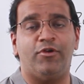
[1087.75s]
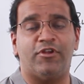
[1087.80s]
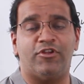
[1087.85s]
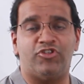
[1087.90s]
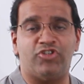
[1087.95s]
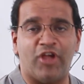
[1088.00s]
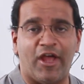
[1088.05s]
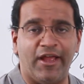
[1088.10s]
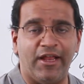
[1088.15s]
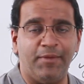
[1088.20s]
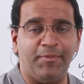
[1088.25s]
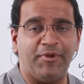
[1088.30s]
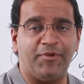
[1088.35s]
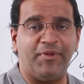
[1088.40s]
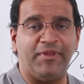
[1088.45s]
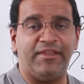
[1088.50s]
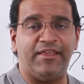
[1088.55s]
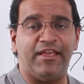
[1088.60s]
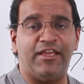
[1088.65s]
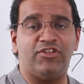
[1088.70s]
If you're a
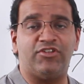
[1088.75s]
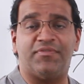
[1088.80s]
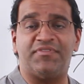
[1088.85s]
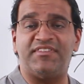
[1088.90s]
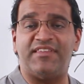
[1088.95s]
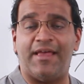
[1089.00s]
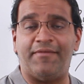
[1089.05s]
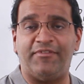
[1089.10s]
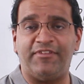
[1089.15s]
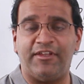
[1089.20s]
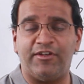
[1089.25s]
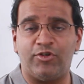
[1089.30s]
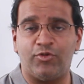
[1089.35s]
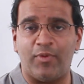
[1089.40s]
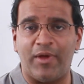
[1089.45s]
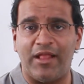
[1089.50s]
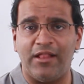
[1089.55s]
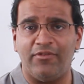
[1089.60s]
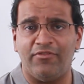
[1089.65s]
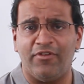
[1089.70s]
child between the age of
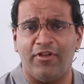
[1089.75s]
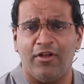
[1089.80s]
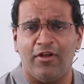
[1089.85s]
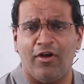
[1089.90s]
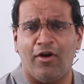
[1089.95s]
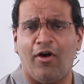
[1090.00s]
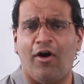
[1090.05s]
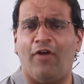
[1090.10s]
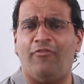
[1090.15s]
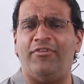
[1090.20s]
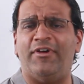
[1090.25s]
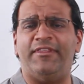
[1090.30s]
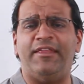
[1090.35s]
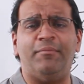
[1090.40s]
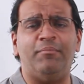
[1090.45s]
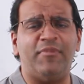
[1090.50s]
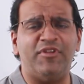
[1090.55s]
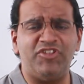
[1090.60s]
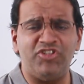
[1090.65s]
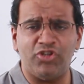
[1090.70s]
7 and 12
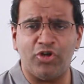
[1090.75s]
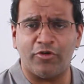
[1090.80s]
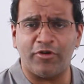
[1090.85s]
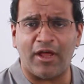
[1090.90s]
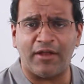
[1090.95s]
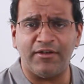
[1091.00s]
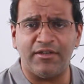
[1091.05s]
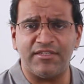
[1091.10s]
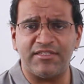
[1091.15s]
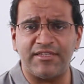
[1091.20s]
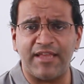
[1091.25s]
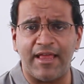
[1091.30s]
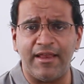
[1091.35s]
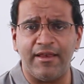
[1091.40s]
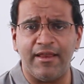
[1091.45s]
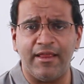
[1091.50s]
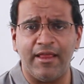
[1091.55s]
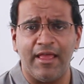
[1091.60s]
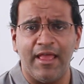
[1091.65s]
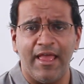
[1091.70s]
of an immature
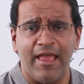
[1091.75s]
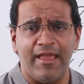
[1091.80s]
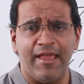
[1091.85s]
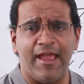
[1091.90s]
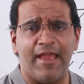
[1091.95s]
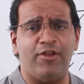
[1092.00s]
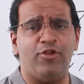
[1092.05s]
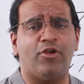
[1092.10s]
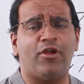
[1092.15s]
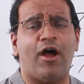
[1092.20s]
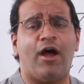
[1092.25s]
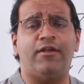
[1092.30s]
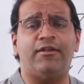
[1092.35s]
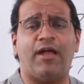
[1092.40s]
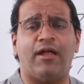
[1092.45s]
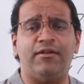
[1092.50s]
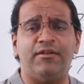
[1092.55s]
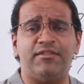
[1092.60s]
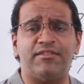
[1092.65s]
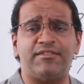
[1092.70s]
understanding and
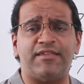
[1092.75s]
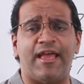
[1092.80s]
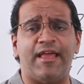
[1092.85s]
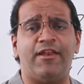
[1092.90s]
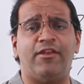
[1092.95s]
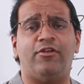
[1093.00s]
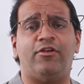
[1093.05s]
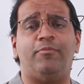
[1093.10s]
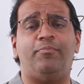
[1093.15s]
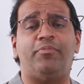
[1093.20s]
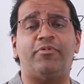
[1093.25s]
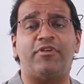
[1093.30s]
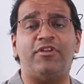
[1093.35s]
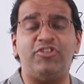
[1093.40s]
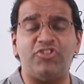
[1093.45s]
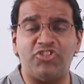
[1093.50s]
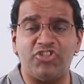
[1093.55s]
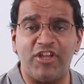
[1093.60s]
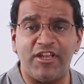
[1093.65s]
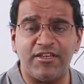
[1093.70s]
you can't understand
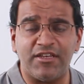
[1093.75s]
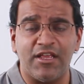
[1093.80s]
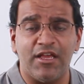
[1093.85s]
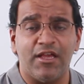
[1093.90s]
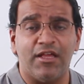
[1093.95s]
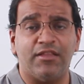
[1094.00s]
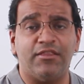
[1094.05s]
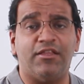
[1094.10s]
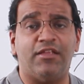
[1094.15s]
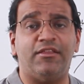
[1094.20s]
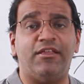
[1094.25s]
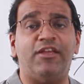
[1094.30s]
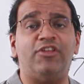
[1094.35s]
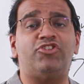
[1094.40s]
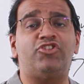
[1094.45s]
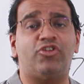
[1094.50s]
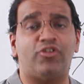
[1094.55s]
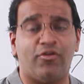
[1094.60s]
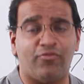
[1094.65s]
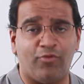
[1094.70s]
or appreciate
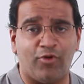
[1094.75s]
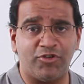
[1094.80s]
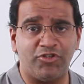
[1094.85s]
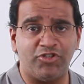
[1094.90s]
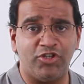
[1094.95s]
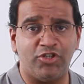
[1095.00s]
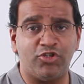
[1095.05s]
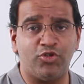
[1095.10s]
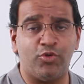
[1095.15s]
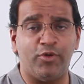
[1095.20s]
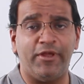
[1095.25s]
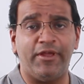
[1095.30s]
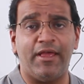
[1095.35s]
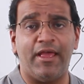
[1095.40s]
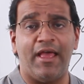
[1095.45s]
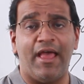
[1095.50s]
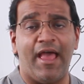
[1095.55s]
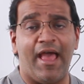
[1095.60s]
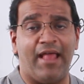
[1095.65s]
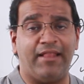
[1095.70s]
the nature of what you're
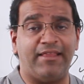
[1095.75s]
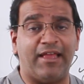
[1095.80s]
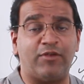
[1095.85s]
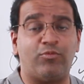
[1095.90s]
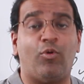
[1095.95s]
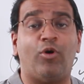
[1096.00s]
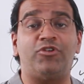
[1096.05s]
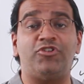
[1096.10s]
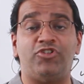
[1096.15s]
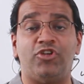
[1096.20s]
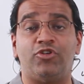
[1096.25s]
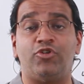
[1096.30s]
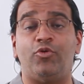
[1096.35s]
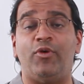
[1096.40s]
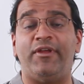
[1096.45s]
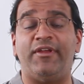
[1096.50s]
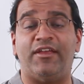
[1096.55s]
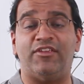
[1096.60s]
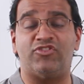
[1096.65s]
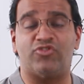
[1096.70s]
doing and that
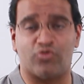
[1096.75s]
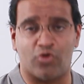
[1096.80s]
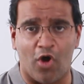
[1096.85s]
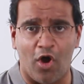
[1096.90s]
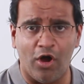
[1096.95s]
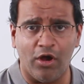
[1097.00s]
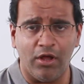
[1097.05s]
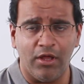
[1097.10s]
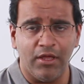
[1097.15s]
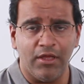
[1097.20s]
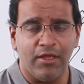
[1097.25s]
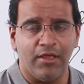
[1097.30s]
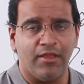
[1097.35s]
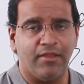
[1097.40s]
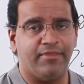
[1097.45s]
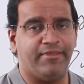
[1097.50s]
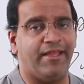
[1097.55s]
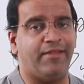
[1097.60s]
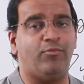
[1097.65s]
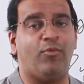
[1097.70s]
what you're doing is
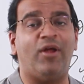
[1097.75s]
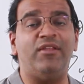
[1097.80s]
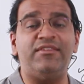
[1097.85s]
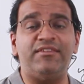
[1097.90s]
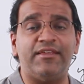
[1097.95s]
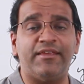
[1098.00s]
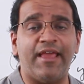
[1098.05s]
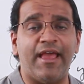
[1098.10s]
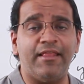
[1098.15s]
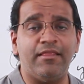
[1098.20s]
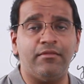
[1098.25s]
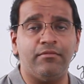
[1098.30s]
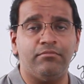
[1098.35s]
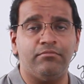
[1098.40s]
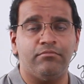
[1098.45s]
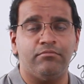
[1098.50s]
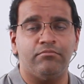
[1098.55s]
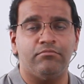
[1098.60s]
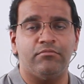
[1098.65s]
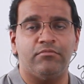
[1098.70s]
wrong, then once
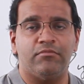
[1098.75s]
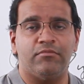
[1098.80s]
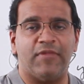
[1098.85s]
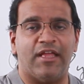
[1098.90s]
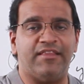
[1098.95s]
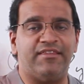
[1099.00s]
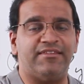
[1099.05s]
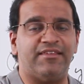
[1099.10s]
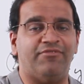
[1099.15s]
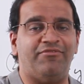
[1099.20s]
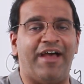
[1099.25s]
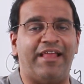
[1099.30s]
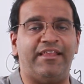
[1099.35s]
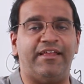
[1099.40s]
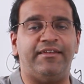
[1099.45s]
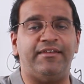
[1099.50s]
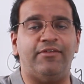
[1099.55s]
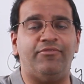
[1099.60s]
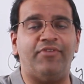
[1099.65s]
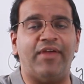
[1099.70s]
again,
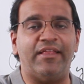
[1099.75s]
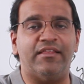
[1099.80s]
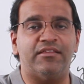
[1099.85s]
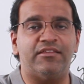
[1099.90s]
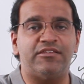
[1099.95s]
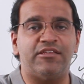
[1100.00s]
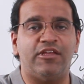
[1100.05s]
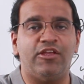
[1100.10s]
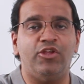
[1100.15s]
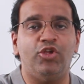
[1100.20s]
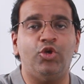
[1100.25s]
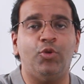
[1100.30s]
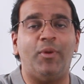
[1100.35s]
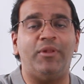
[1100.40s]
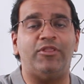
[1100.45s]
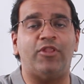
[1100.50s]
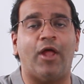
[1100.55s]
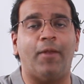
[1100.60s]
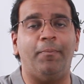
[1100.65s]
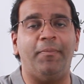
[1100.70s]
it's a valid
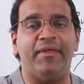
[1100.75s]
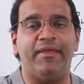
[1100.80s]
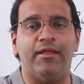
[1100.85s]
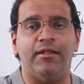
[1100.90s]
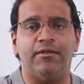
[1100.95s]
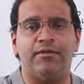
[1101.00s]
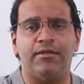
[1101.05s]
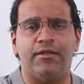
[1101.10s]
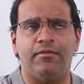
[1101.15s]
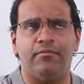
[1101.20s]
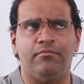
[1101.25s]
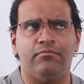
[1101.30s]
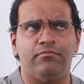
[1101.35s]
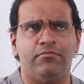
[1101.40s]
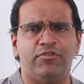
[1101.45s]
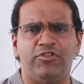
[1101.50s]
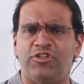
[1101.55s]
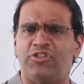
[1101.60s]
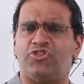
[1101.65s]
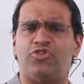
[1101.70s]
defense. You will not be
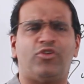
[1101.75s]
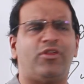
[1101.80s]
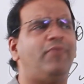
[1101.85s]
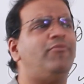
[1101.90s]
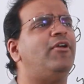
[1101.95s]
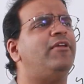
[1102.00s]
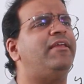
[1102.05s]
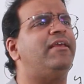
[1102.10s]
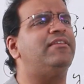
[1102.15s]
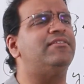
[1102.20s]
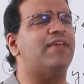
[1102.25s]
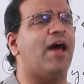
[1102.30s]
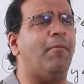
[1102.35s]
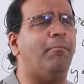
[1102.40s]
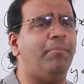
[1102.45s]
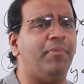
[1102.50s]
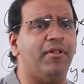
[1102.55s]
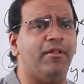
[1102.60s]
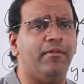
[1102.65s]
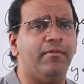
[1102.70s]
guilty. Just to give you an
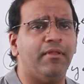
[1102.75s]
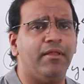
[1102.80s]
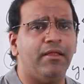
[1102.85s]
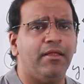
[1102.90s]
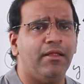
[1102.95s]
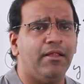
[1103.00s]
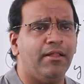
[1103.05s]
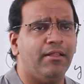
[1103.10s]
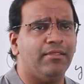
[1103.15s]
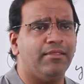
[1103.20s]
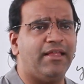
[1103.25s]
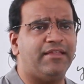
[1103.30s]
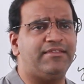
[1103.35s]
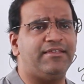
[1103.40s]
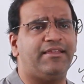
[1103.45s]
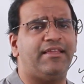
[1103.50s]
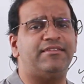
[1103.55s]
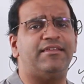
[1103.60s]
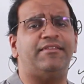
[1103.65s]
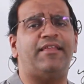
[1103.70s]
example,
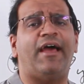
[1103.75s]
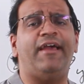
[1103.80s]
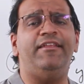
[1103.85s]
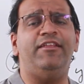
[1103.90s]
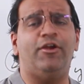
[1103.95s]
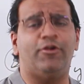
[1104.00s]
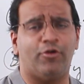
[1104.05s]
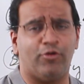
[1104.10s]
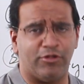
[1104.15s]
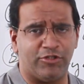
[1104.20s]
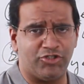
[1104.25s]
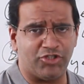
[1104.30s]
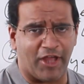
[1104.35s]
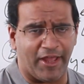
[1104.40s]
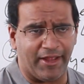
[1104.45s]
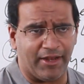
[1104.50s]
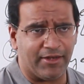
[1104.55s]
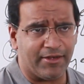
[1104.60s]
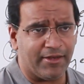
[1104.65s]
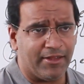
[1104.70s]
let's say there's a
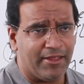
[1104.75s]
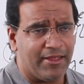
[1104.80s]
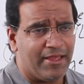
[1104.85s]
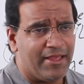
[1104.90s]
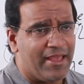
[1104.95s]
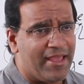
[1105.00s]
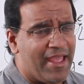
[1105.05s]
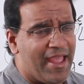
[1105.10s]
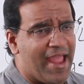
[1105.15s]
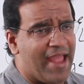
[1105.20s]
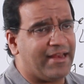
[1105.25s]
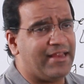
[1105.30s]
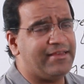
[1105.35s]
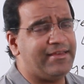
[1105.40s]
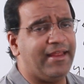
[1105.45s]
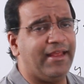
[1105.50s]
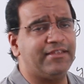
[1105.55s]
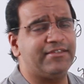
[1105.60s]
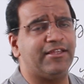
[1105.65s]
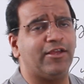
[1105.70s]
9-year-old child
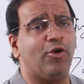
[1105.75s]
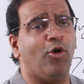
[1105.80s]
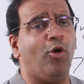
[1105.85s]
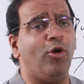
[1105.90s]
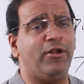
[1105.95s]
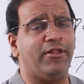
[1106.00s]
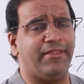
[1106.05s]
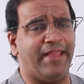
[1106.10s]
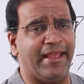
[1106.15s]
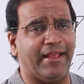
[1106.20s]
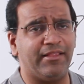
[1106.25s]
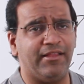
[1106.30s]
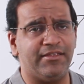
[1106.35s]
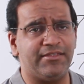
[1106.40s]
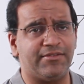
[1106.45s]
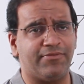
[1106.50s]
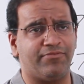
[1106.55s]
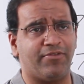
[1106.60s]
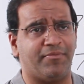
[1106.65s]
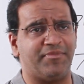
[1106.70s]
and he takes a gold
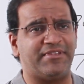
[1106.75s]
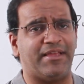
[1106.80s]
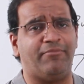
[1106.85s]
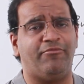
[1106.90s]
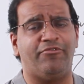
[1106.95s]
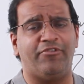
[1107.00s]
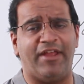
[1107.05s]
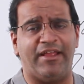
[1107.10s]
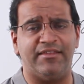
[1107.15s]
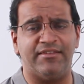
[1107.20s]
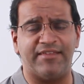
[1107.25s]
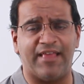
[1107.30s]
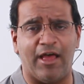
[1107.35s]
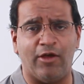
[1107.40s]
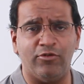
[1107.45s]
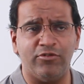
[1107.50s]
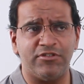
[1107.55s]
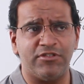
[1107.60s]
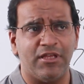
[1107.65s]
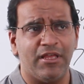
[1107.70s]
necklace from some
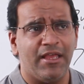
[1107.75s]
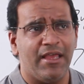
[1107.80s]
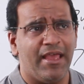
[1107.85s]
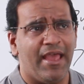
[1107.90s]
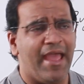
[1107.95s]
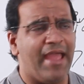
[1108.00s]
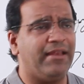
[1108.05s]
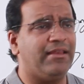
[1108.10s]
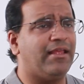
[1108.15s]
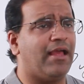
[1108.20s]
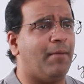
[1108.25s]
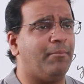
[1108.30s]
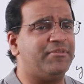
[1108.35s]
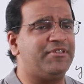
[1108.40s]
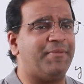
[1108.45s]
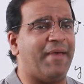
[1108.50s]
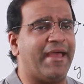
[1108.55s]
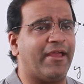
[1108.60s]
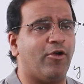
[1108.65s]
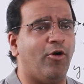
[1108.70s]
friend's house
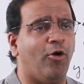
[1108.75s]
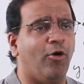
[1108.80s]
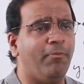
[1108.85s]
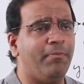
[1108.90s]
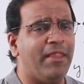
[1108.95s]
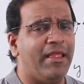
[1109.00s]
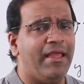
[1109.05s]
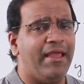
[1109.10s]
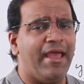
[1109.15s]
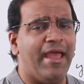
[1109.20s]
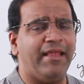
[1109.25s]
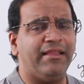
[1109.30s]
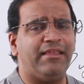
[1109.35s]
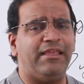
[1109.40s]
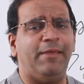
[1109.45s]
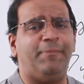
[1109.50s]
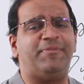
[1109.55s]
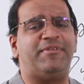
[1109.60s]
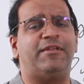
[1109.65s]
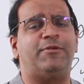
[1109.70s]
and comes back home
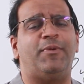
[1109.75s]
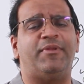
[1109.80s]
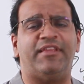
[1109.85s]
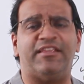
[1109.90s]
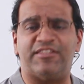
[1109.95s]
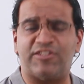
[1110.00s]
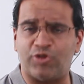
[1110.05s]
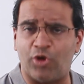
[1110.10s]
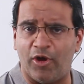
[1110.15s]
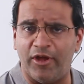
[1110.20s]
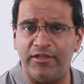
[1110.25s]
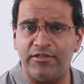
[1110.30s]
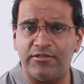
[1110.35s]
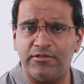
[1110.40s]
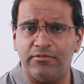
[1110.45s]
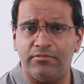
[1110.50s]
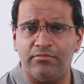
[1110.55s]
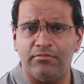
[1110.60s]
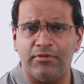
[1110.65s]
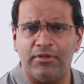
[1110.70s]
and keeps it with his
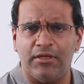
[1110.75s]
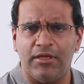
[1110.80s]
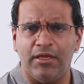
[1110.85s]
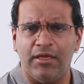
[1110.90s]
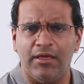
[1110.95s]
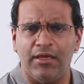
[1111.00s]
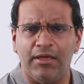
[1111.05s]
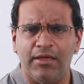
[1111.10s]
toys.